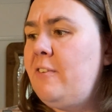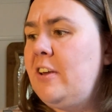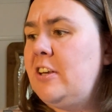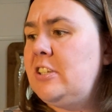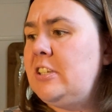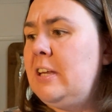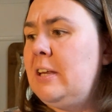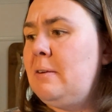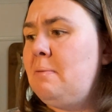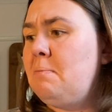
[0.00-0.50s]

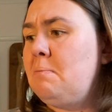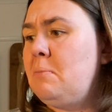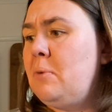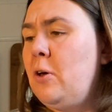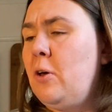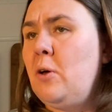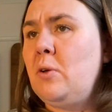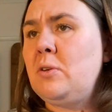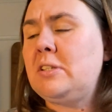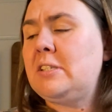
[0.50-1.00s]
fishing
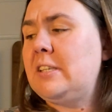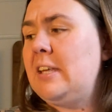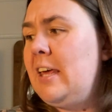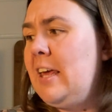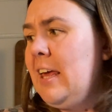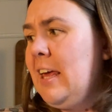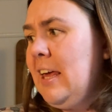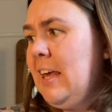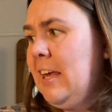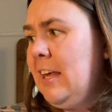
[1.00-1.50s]
boats
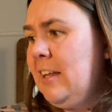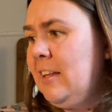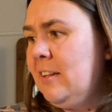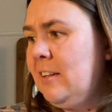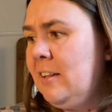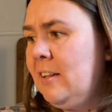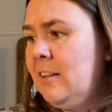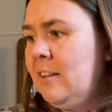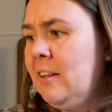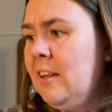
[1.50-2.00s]

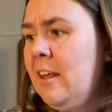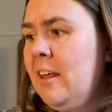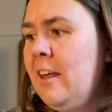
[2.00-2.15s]
sail.